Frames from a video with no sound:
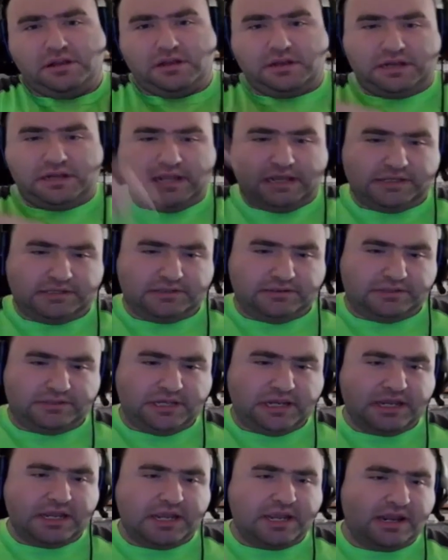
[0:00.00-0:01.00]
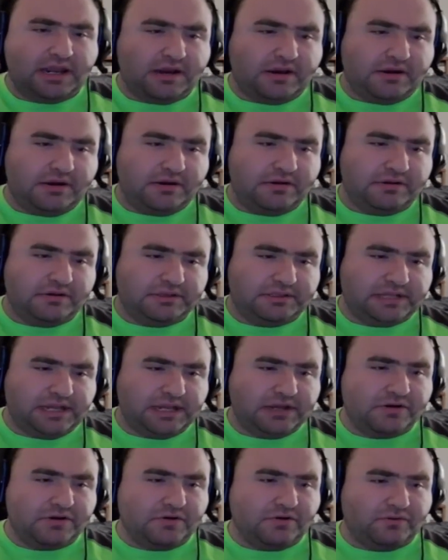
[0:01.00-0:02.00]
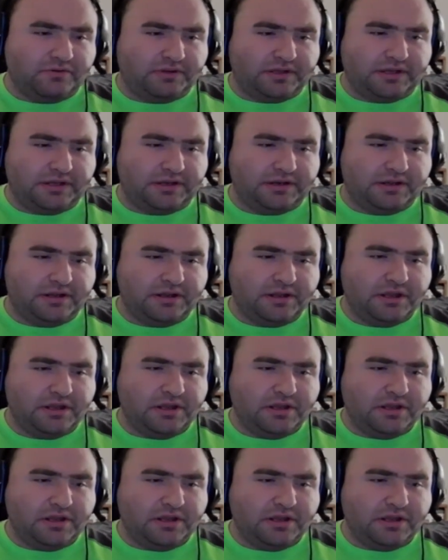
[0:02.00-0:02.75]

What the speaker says: And, yeah, so take care. Stay golden.